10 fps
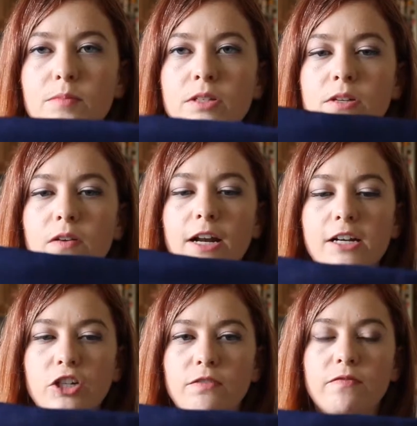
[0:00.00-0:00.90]
so you can
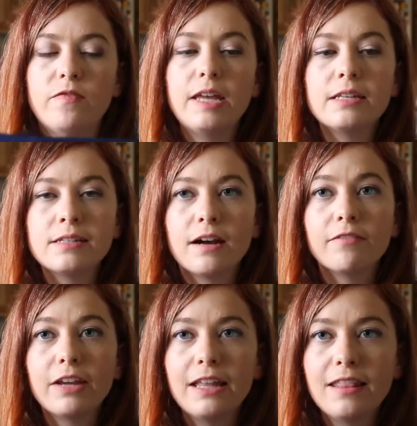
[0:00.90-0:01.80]
actually fit
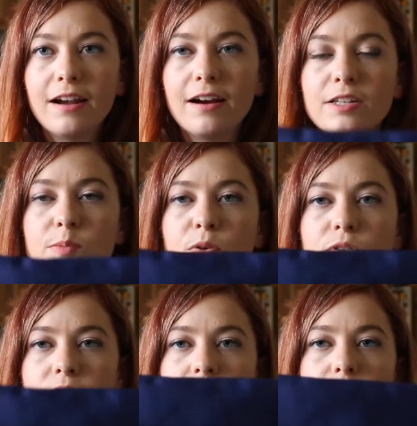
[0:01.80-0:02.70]
stuff in there as
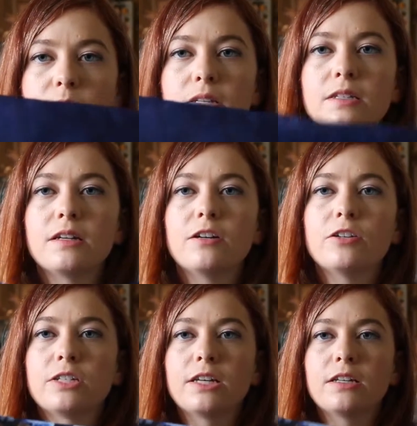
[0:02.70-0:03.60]
opposed to the ones that are
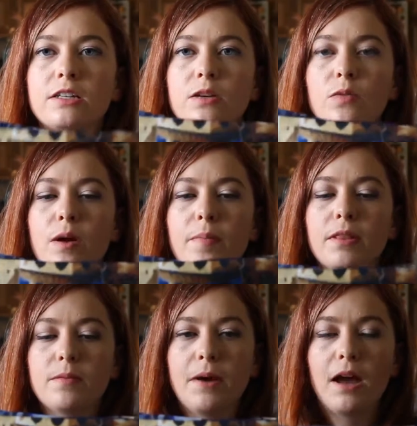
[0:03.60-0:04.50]
just like sewed up
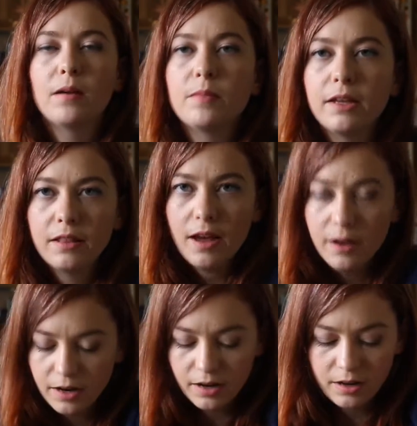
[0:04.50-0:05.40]
on the bottom like
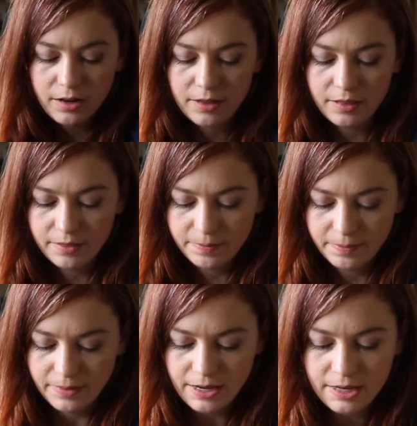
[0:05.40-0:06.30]
that.
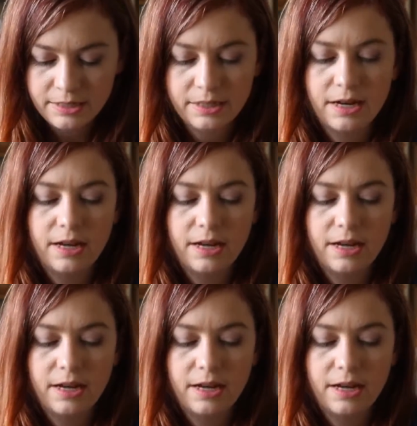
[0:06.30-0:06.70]
That's